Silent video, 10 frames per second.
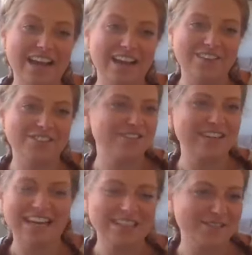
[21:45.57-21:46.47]
you have,
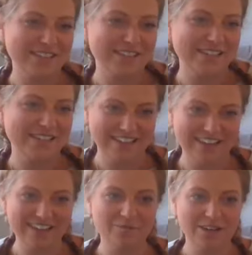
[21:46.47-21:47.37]
sorry, last
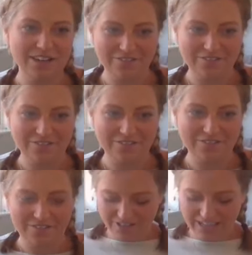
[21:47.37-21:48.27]
question, and then we'll leave
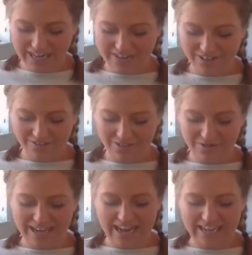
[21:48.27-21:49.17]
everyone to have a
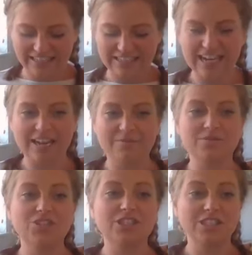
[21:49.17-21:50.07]
lovely sure. weekend.
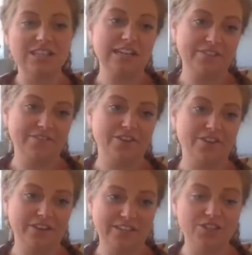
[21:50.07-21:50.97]
Um, just to leave it
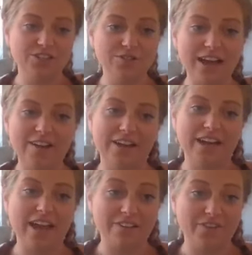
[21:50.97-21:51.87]
on this, do you have
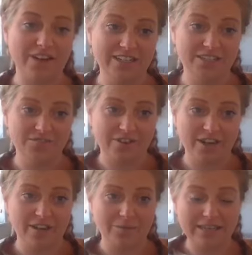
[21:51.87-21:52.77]
any advice for
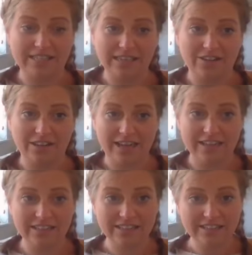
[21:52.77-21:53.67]
any other bands out
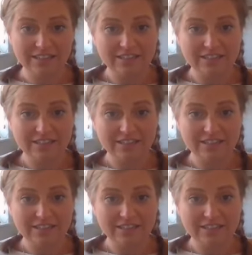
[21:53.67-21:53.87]
there?